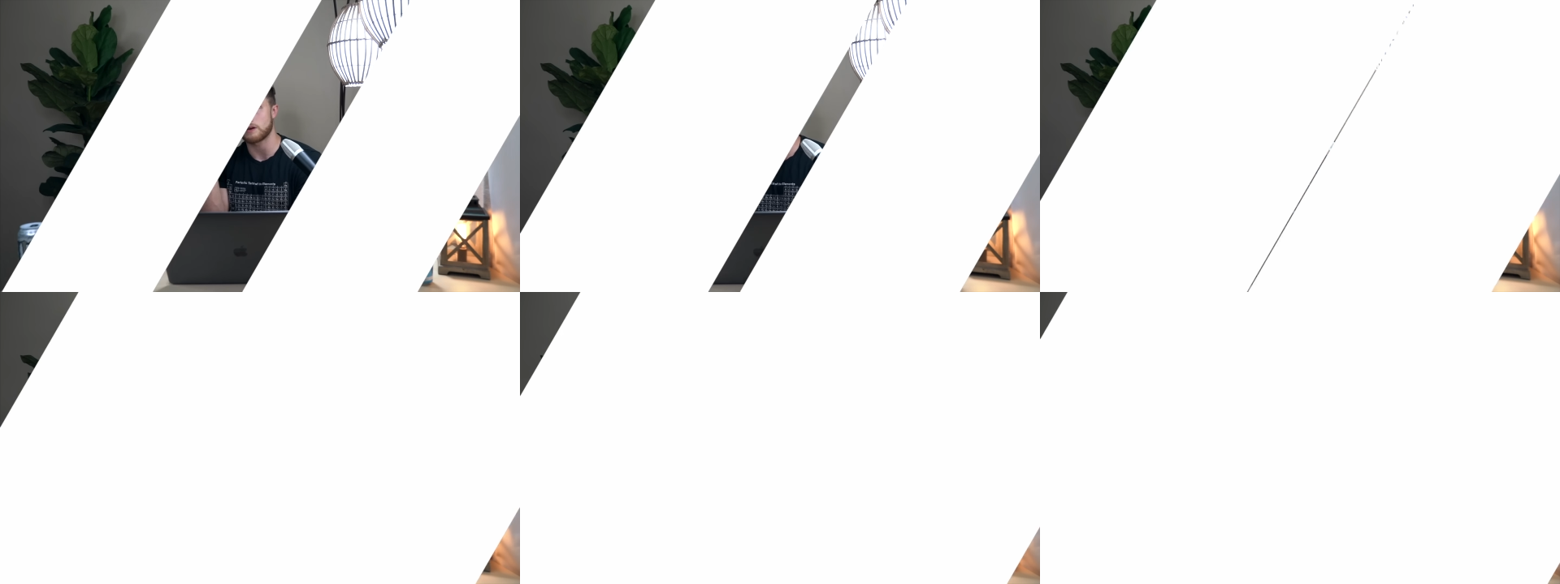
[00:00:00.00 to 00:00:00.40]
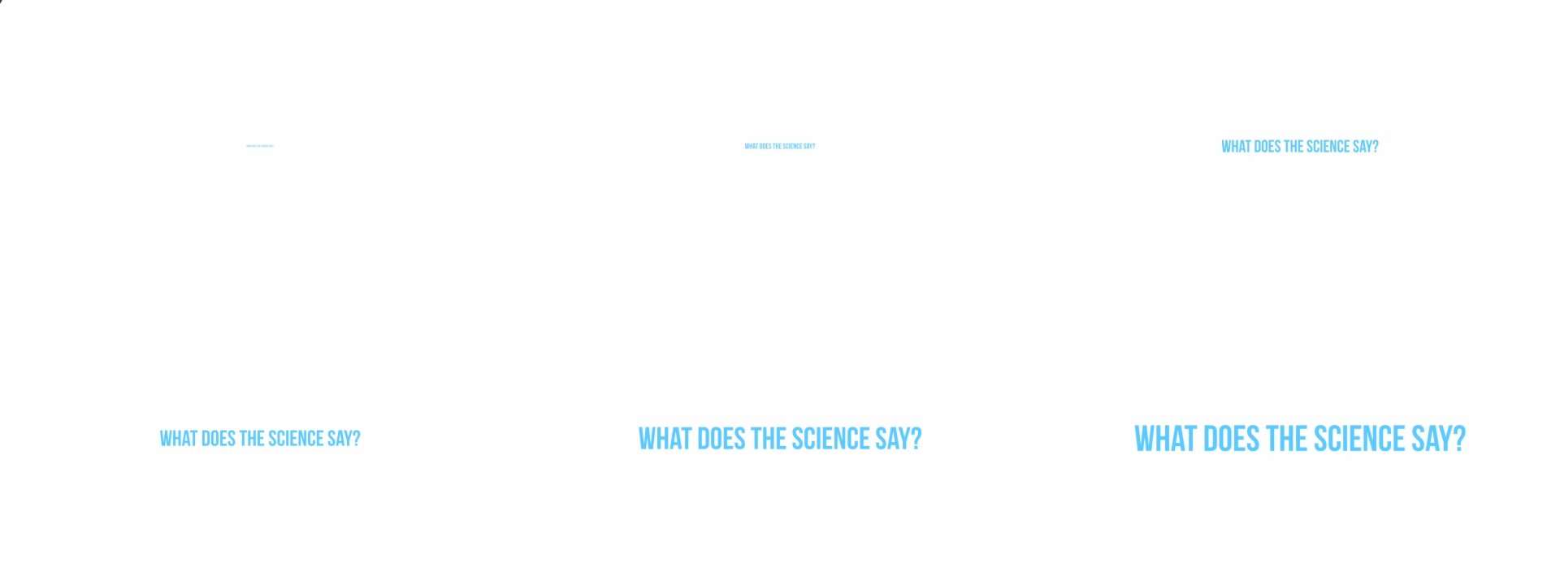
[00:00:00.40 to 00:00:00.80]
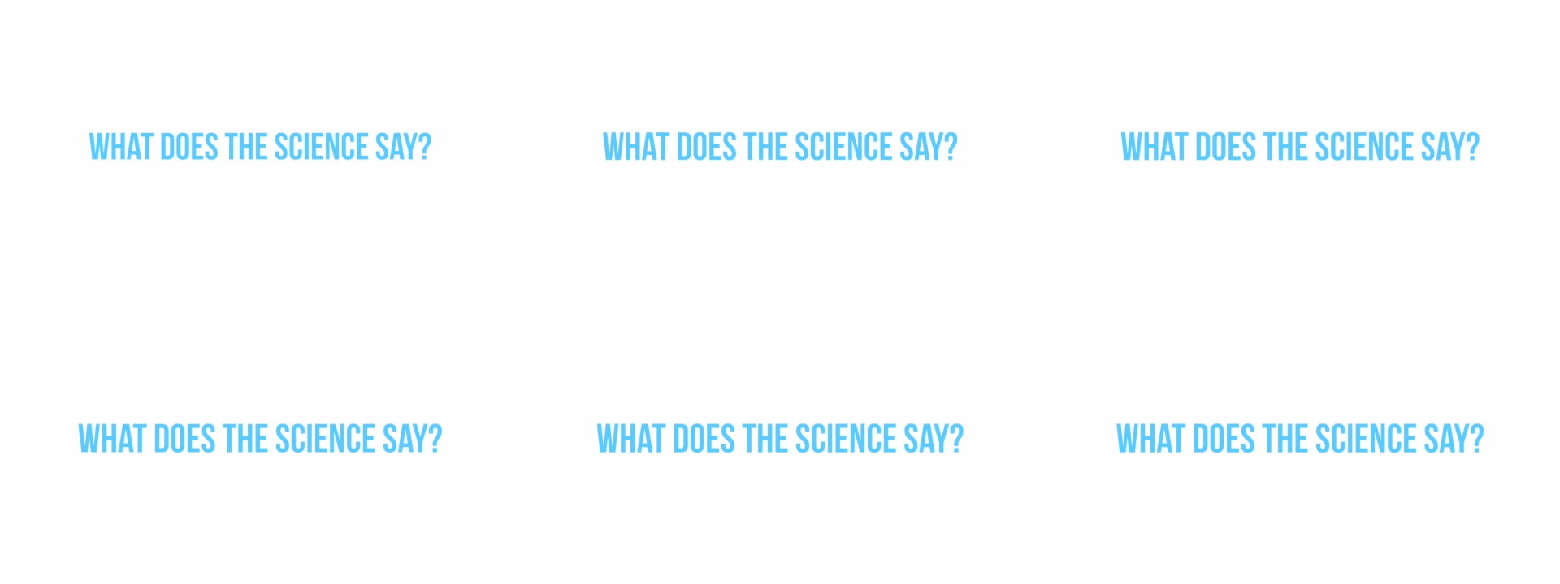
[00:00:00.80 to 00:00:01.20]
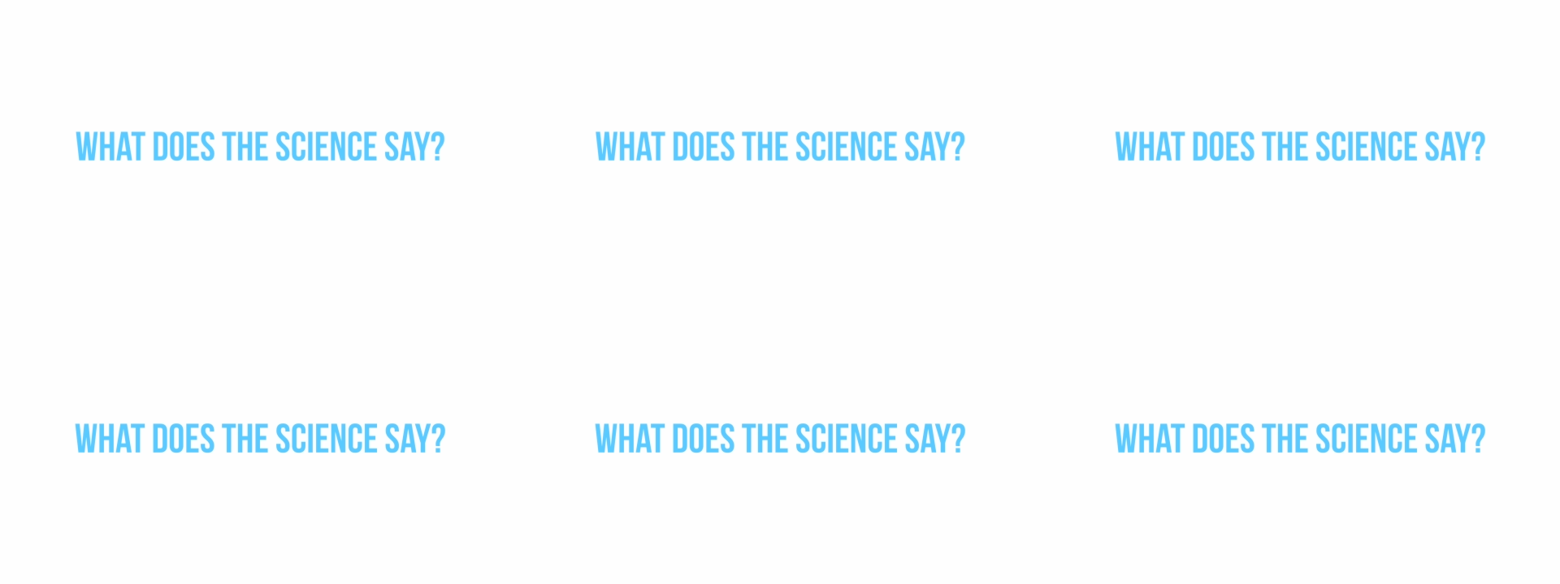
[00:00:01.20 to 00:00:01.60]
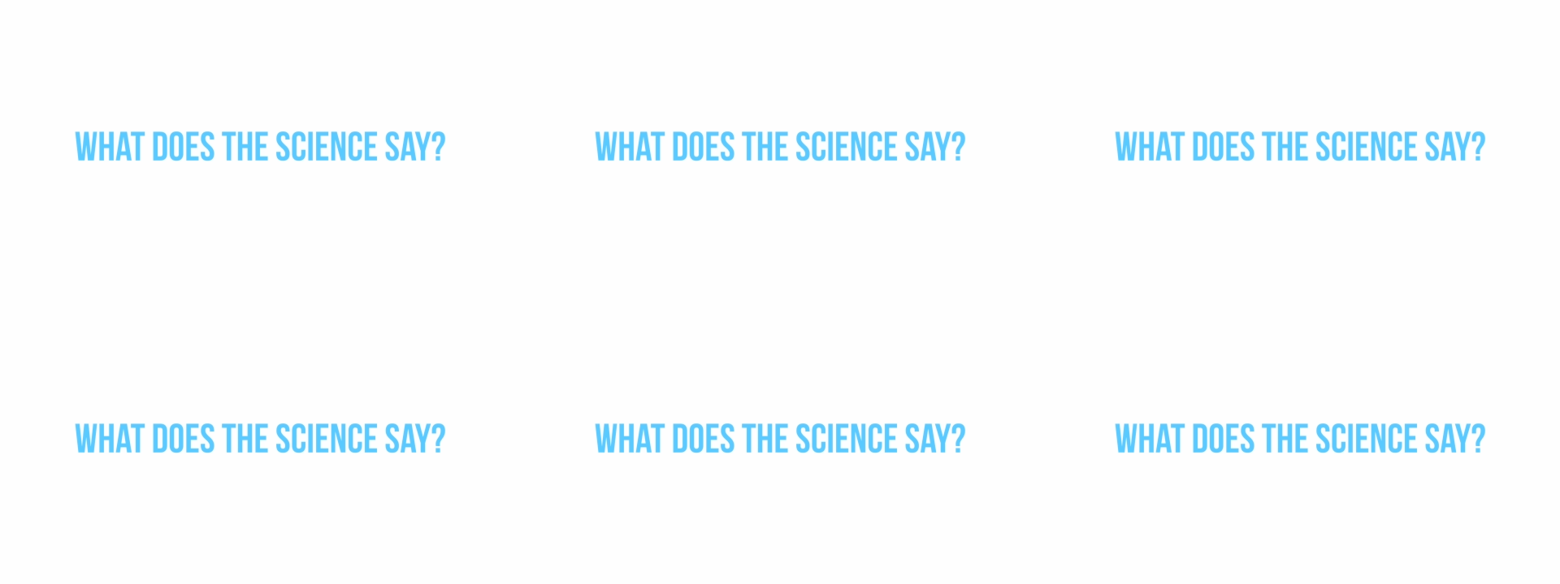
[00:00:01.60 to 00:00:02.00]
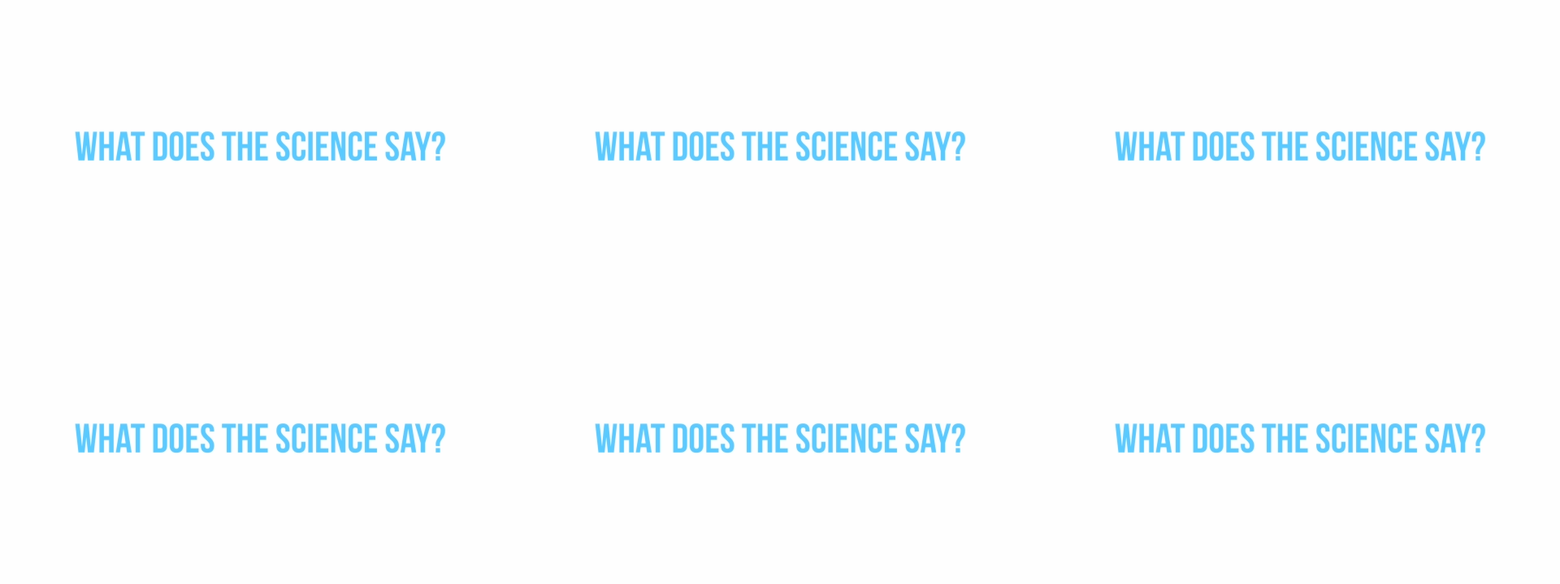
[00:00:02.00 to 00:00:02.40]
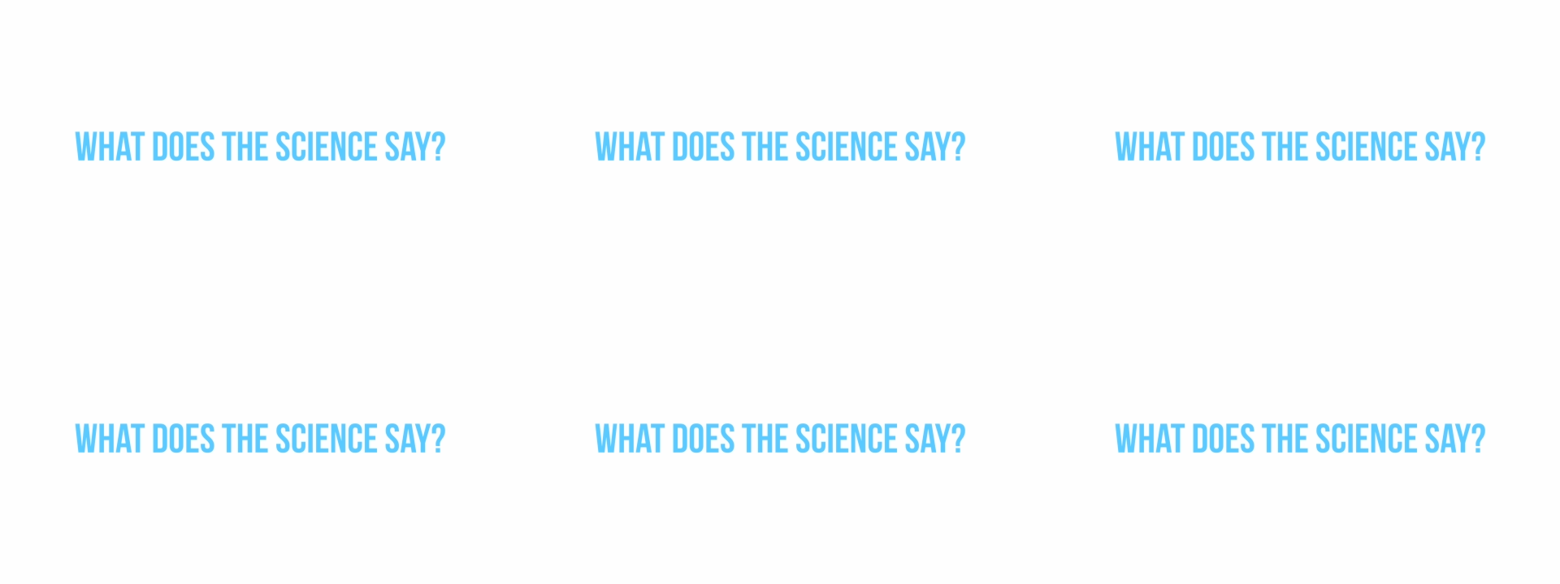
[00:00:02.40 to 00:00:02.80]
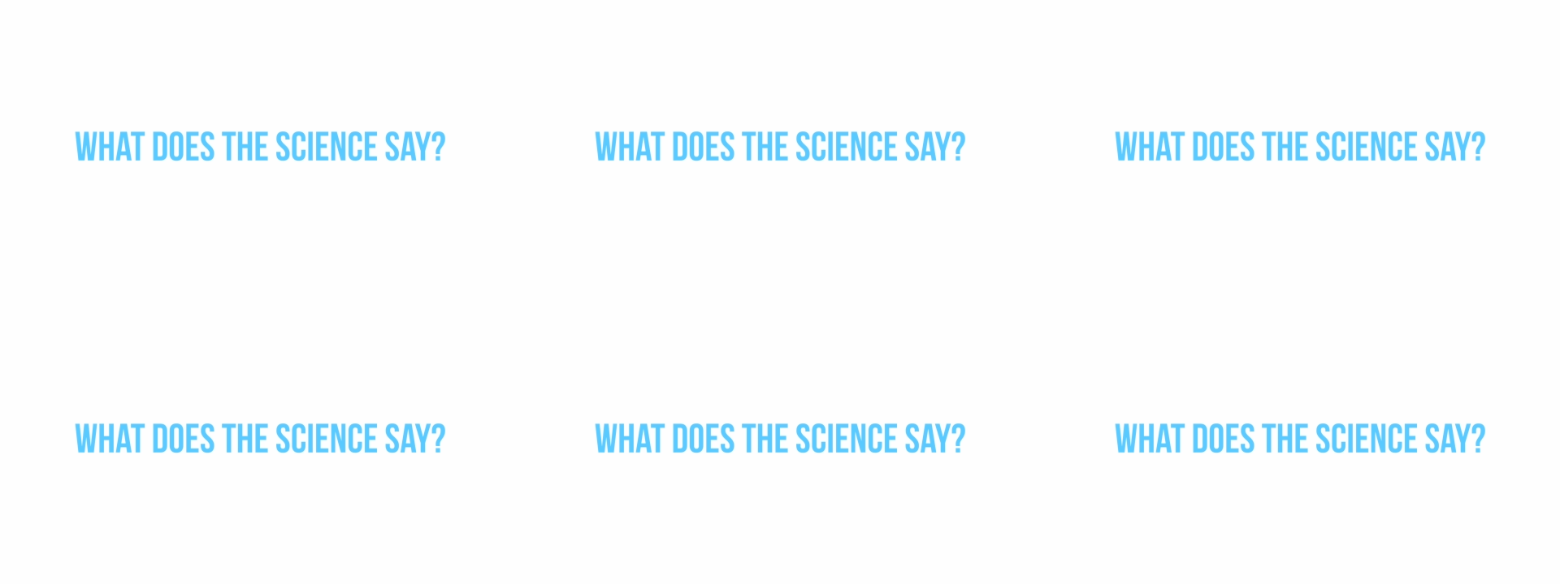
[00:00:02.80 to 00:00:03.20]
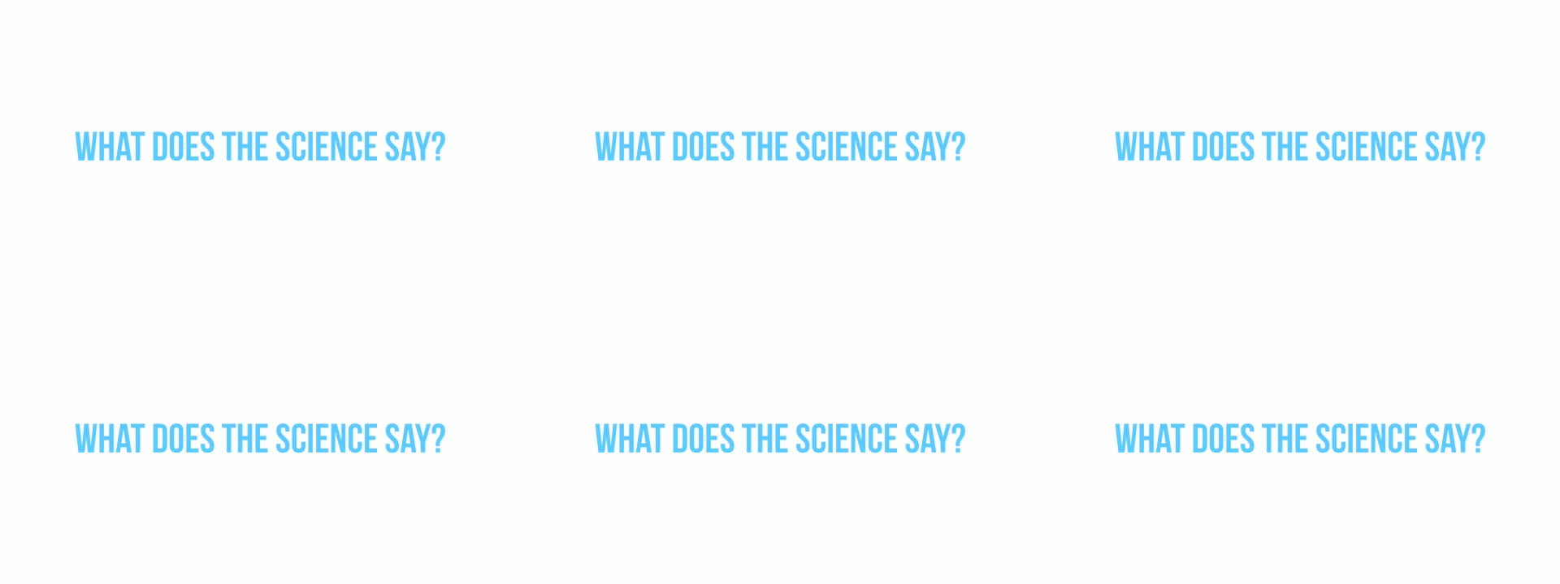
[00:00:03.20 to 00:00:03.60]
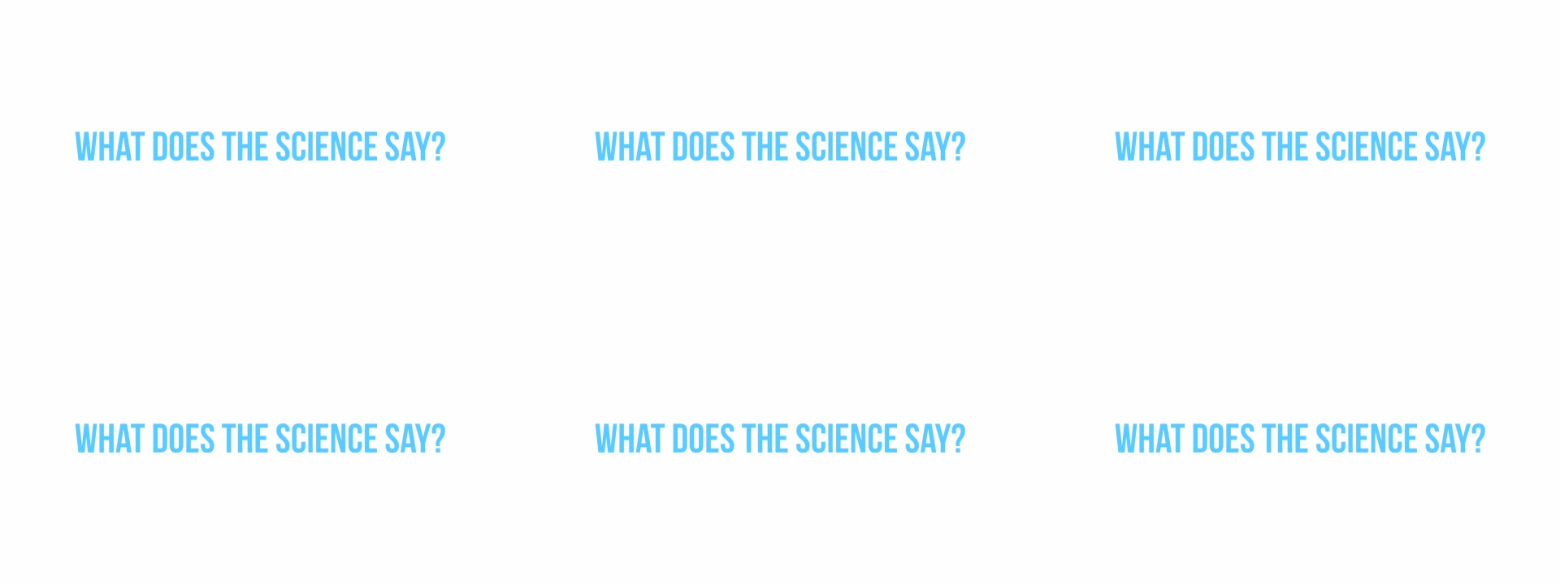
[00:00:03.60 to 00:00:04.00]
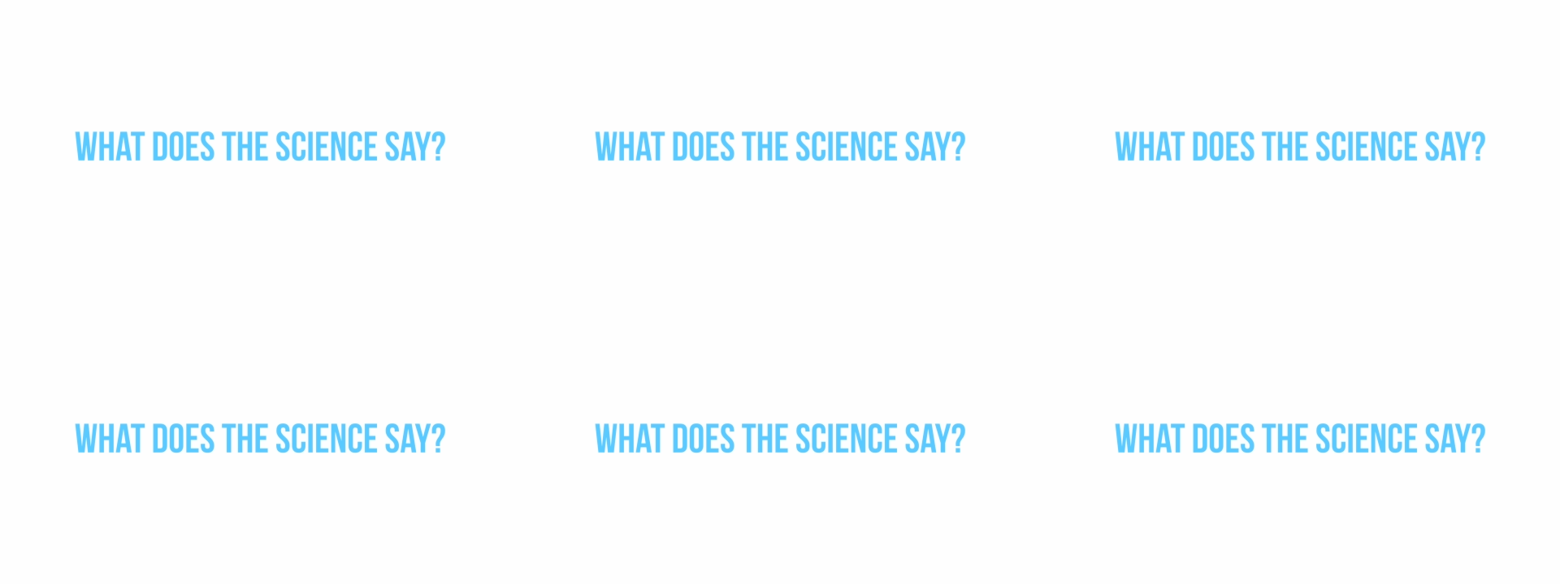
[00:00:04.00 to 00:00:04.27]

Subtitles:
Nobody's mouth can be seen.